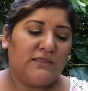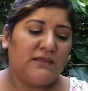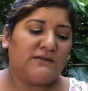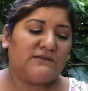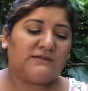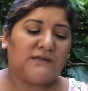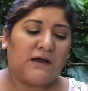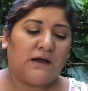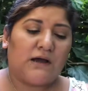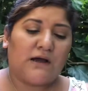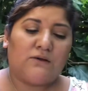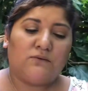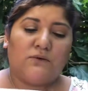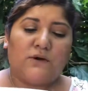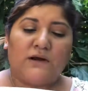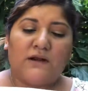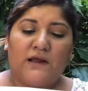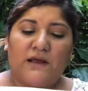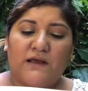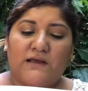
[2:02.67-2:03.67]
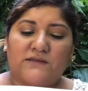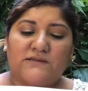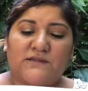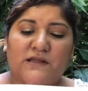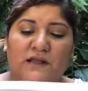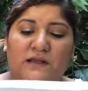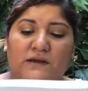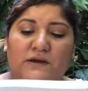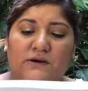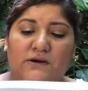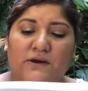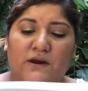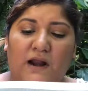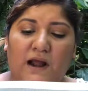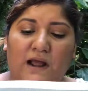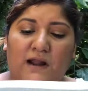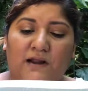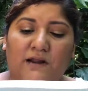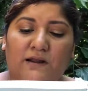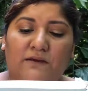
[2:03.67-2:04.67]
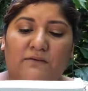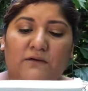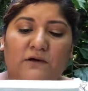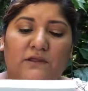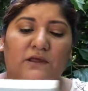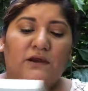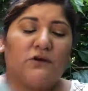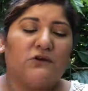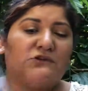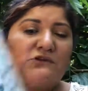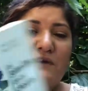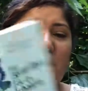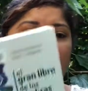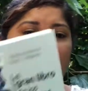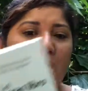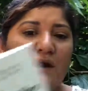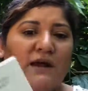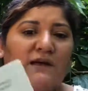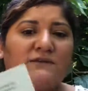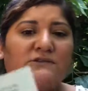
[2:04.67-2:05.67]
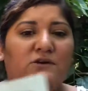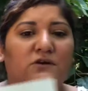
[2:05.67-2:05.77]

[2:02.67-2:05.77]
The second one is a Gran Libro de los Chakras.